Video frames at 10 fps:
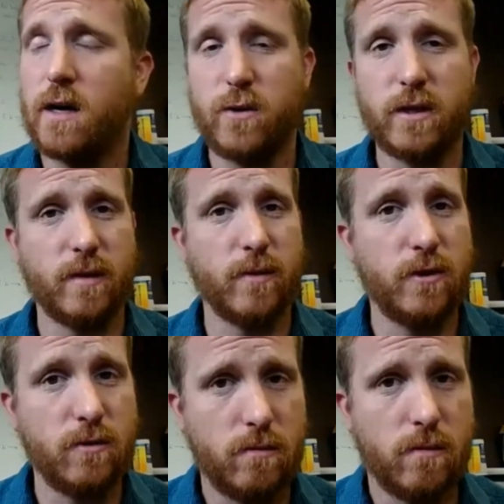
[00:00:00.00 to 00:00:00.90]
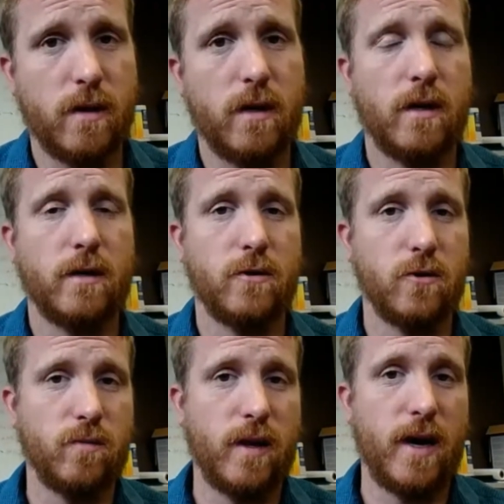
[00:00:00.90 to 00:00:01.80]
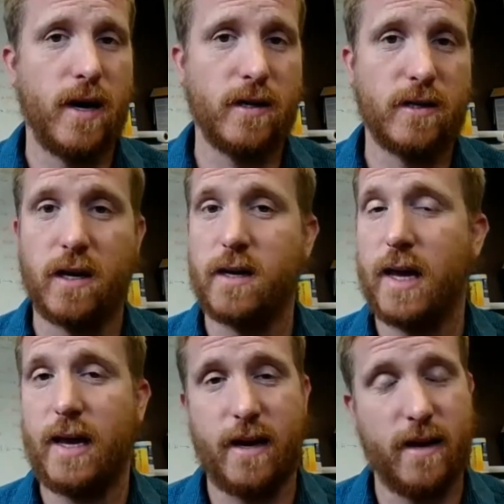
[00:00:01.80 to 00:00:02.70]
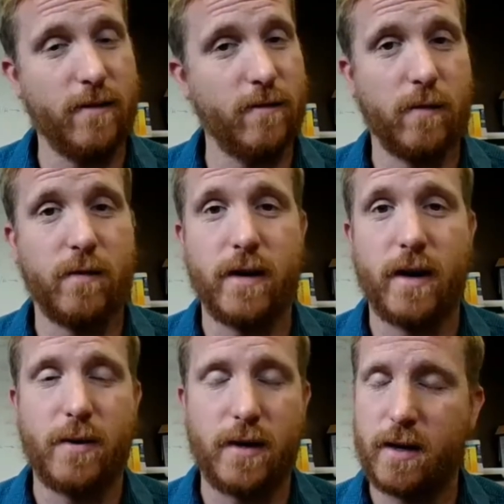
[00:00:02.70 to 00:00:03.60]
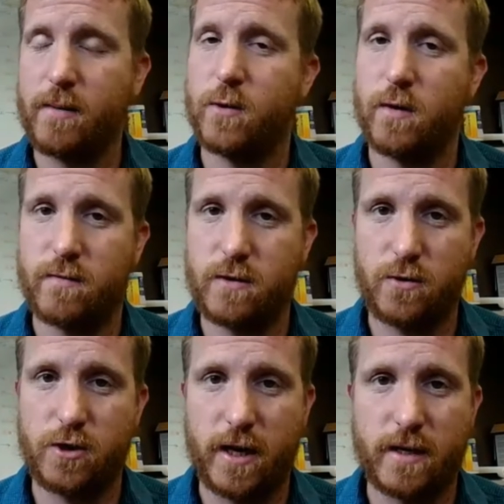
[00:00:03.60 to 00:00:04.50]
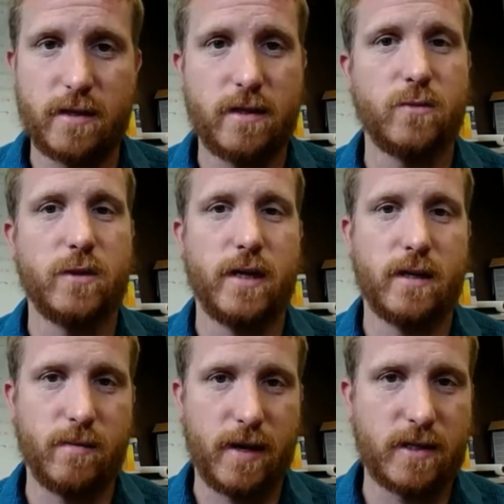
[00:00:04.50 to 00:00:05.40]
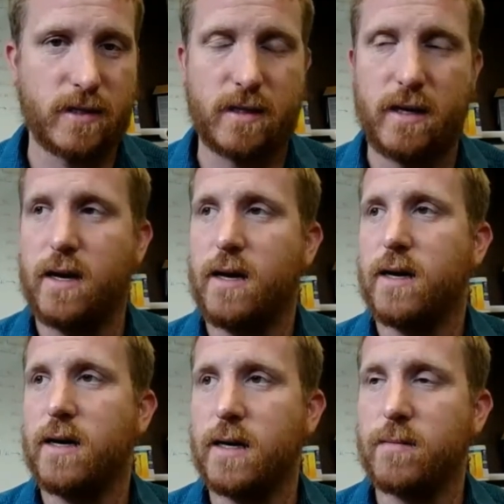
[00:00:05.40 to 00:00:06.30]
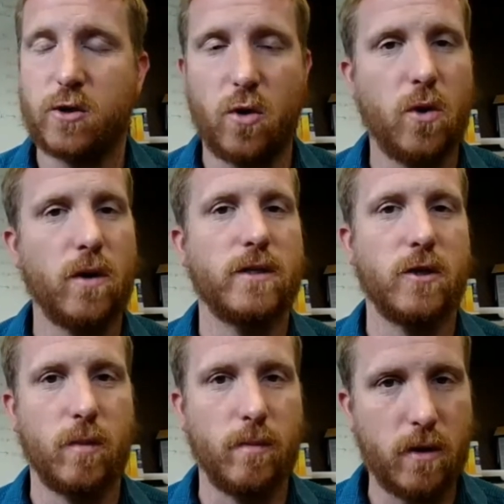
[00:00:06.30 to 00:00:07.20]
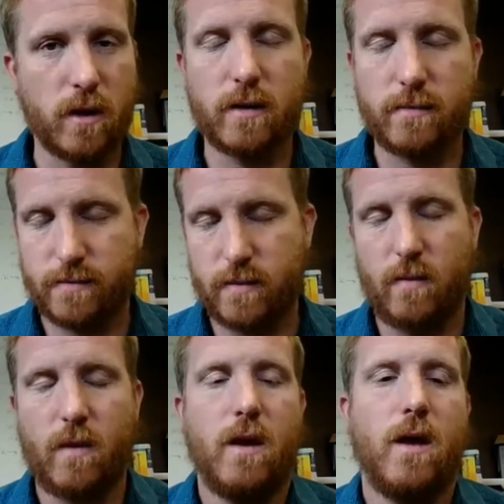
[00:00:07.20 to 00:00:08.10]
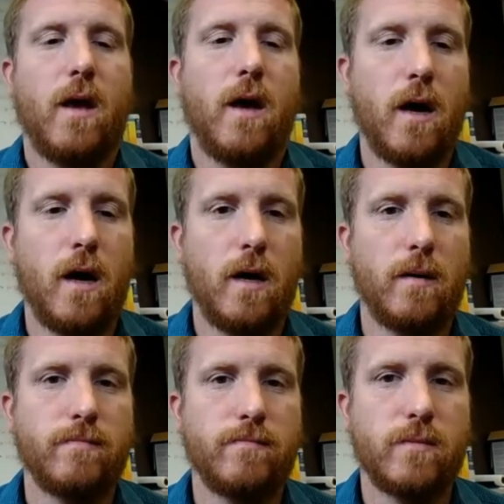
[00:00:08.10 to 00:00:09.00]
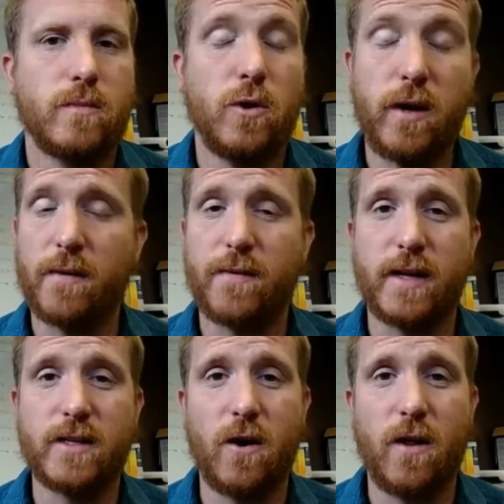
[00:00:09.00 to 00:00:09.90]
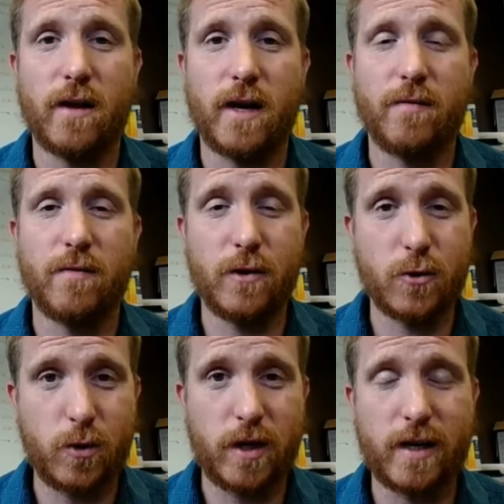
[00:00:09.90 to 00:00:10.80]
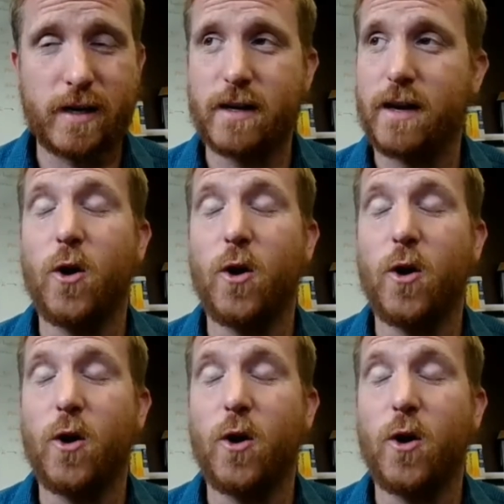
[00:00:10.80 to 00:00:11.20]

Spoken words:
Quiz number 2, due by Sunday at 11:59 p.m. You have 2 chances. We take the best score. It's open book. So yeah, that's all I got for this week.